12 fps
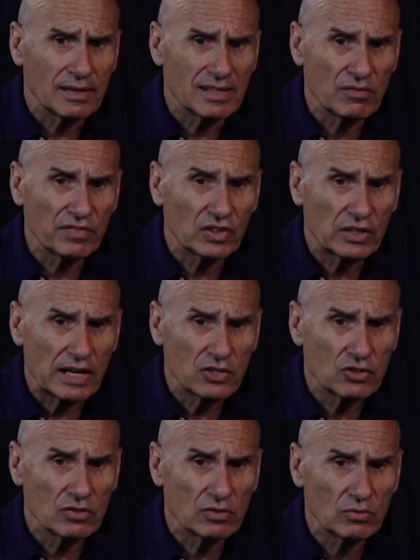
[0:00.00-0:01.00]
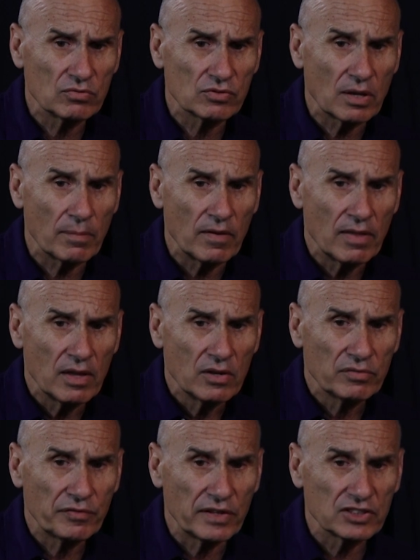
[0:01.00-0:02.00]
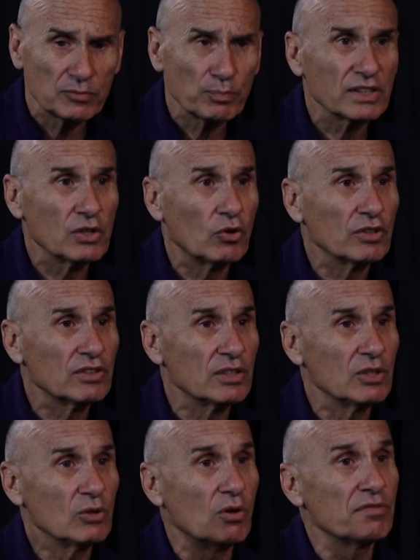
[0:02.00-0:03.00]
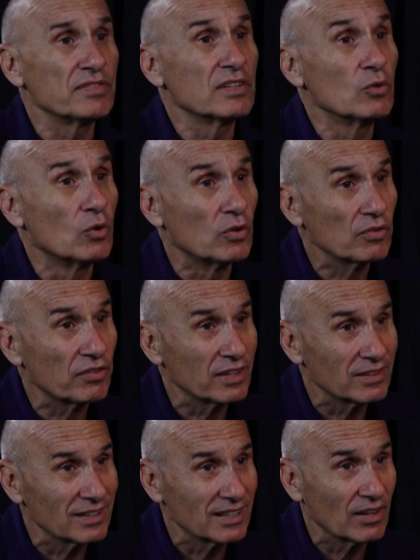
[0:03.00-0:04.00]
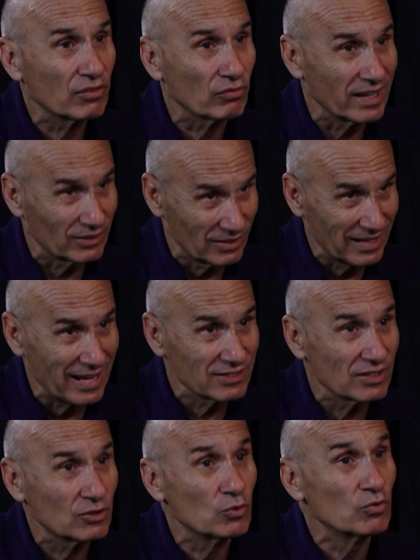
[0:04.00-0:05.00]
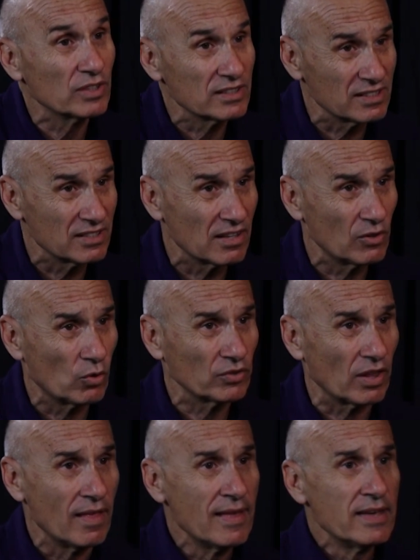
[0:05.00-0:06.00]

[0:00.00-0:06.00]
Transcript: give attention to the first priority of the northern threat, like the tunnels in the northern.